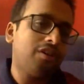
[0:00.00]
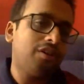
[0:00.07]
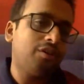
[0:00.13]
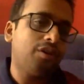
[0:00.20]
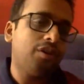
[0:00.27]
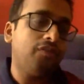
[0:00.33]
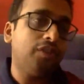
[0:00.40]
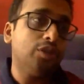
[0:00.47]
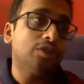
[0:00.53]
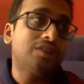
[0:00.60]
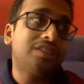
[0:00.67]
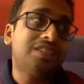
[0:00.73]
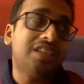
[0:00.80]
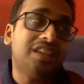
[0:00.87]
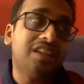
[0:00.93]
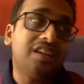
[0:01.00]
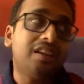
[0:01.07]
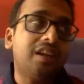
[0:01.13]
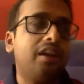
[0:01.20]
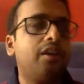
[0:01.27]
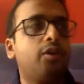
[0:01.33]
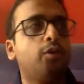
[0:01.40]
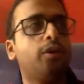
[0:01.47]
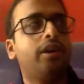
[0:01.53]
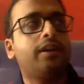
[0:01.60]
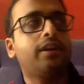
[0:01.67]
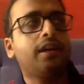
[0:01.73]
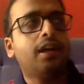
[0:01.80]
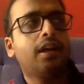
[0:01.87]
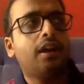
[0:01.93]
If those children can do
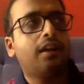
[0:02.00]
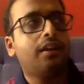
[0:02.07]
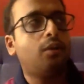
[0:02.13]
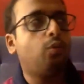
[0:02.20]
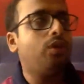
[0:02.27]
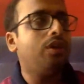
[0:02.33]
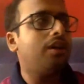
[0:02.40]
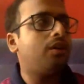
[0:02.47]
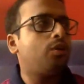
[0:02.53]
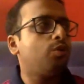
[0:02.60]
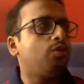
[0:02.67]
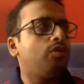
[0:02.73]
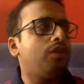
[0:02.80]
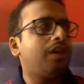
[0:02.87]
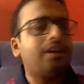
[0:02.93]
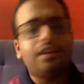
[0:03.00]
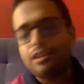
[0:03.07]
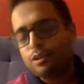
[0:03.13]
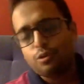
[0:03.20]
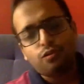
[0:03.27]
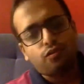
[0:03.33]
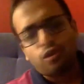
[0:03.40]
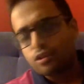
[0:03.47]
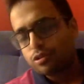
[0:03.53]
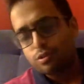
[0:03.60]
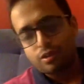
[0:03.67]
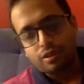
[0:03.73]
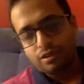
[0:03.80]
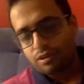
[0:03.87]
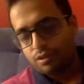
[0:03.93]
it, then we are too lucky, too
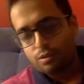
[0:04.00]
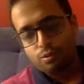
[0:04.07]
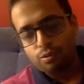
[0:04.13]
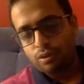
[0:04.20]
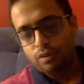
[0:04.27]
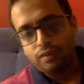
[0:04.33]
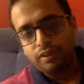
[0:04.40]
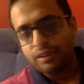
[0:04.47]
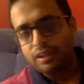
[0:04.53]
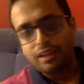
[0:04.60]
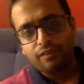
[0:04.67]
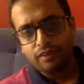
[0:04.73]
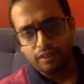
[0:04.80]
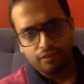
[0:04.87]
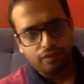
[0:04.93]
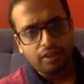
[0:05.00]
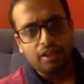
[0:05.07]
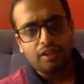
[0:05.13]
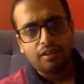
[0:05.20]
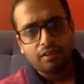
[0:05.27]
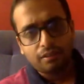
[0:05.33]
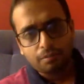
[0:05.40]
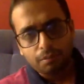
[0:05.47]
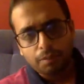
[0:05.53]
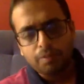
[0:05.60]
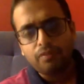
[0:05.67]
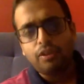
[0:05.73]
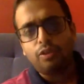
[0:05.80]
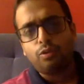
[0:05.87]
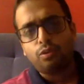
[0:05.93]
fortunate to living the life that we are.
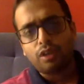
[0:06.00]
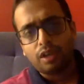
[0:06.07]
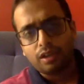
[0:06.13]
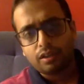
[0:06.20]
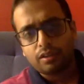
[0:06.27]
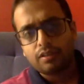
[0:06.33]
Maybe we can.